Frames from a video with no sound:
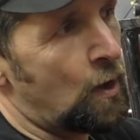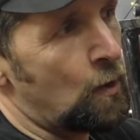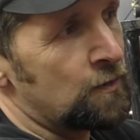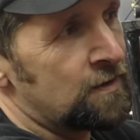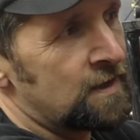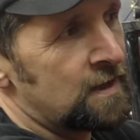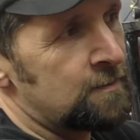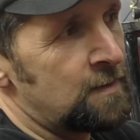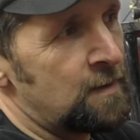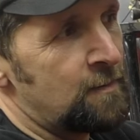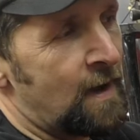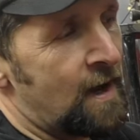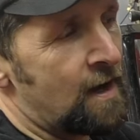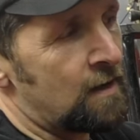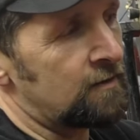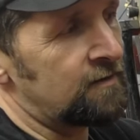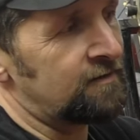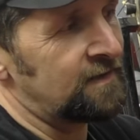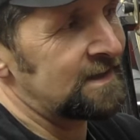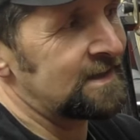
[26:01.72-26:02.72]
whole thing be
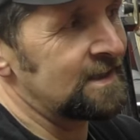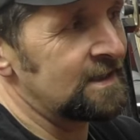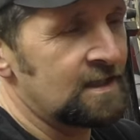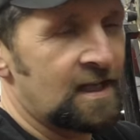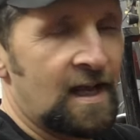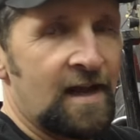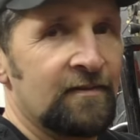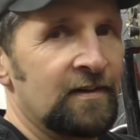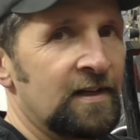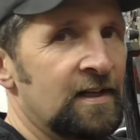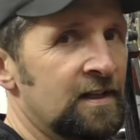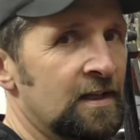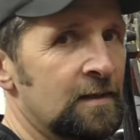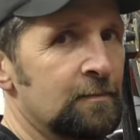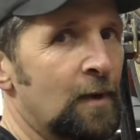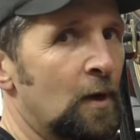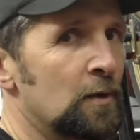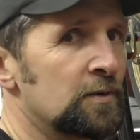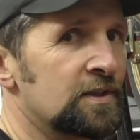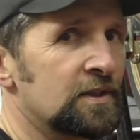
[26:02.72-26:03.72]
better if it didn't have
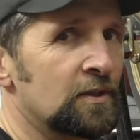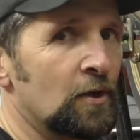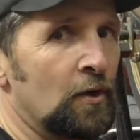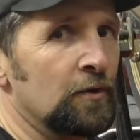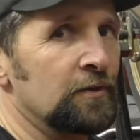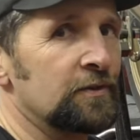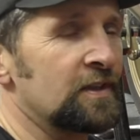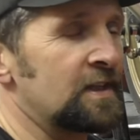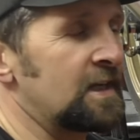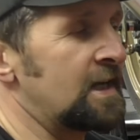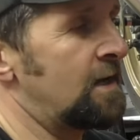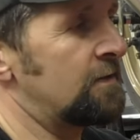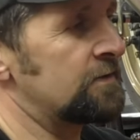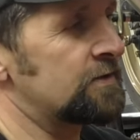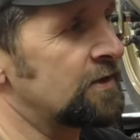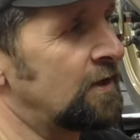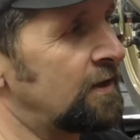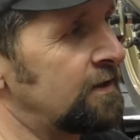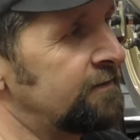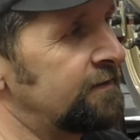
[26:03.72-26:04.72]
anything bolted onto the
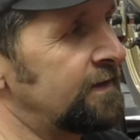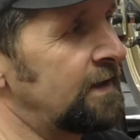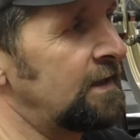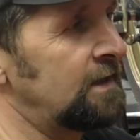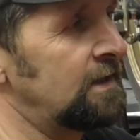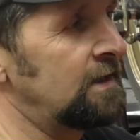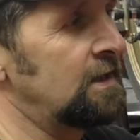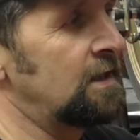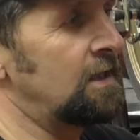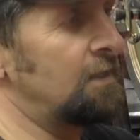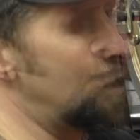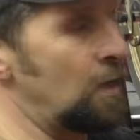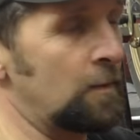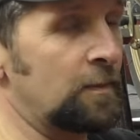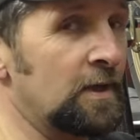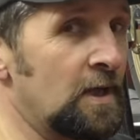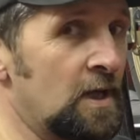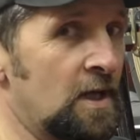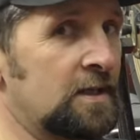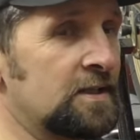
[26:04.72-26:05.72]
outside of it? Work.
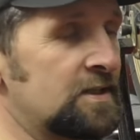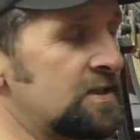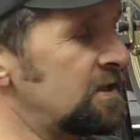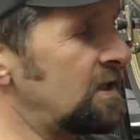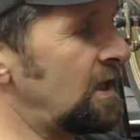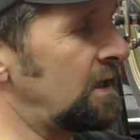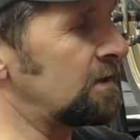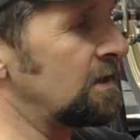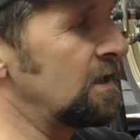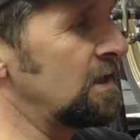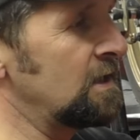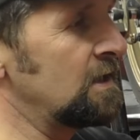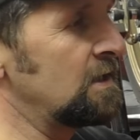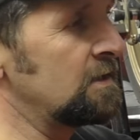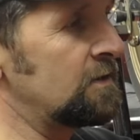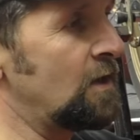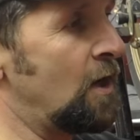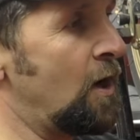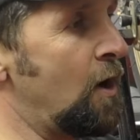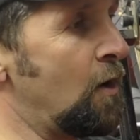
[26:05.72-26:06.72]
But like I said,
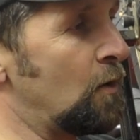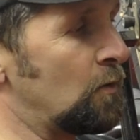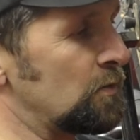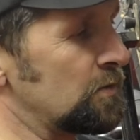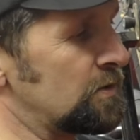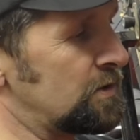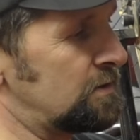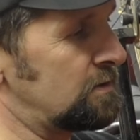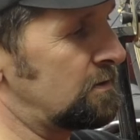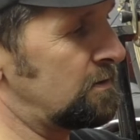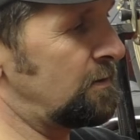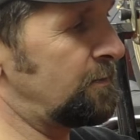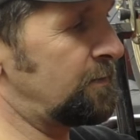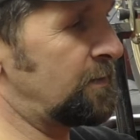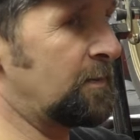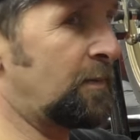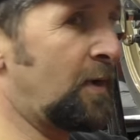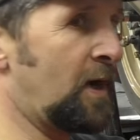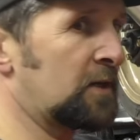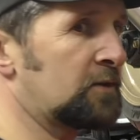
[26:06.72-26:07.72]
the holes, the,
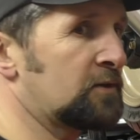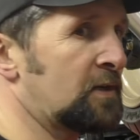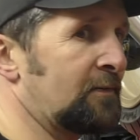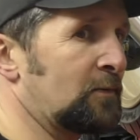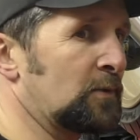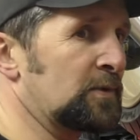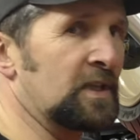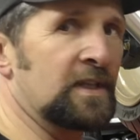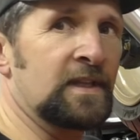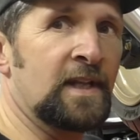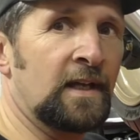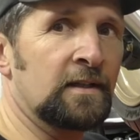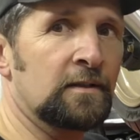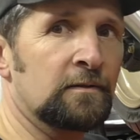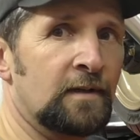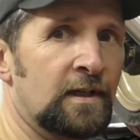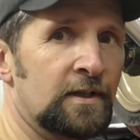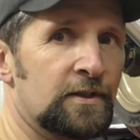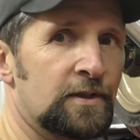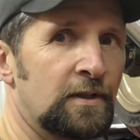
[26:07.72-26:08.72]
the bike travels in that
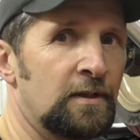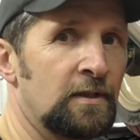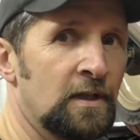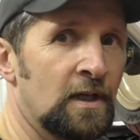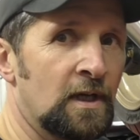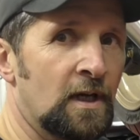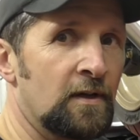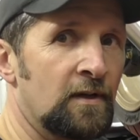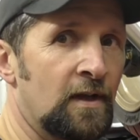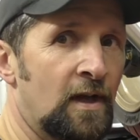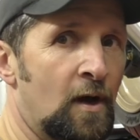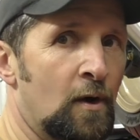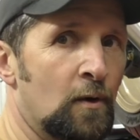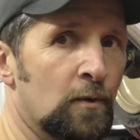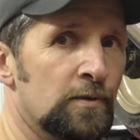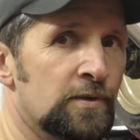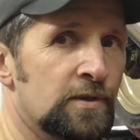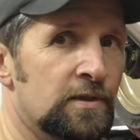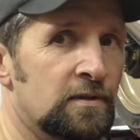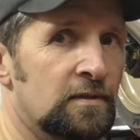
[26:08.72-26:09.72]
direction, and the
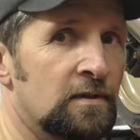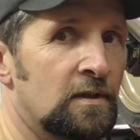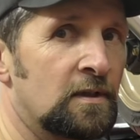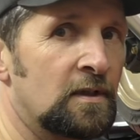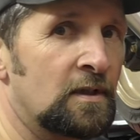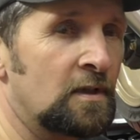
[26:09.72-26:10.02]
holes